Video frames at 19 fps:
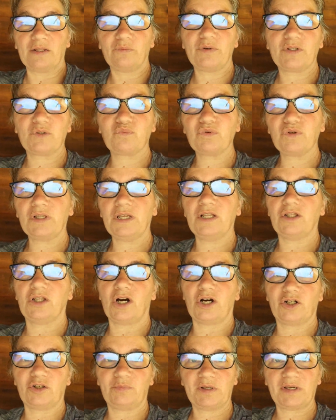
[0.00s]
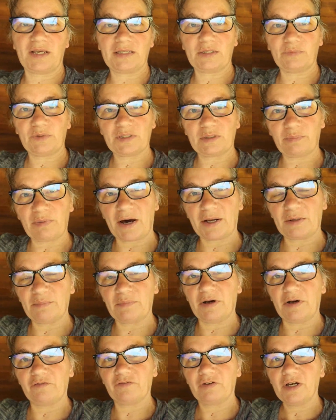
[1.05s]
It was really large because it was the bottom
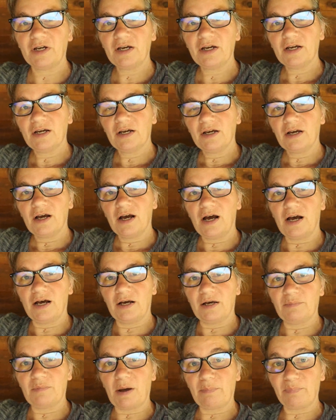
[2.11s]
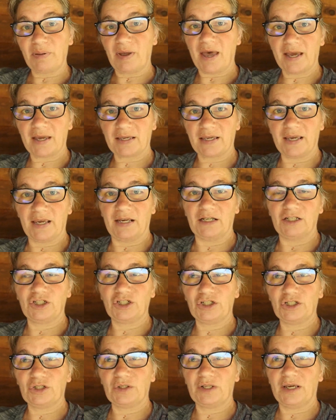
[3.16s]
of a pet cage,
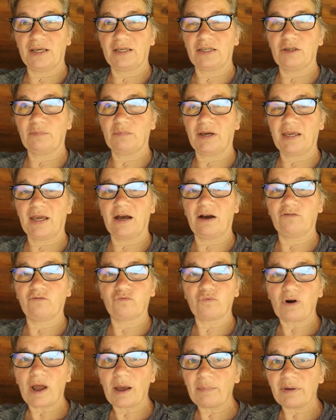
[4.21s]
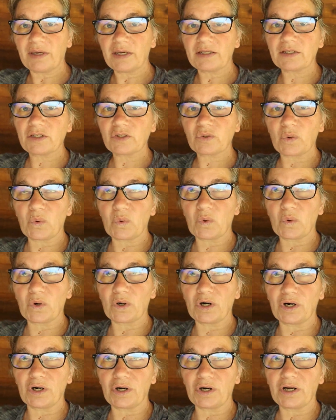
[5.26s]
you know, like you might have rabbits
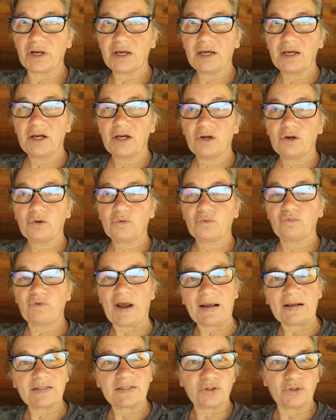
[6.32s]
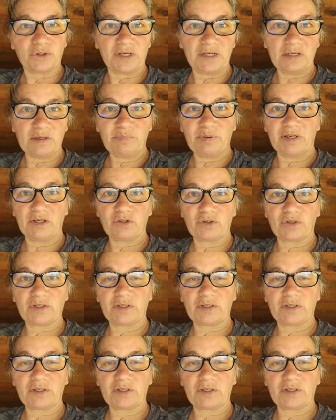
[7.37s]
or rats or guinea pigs or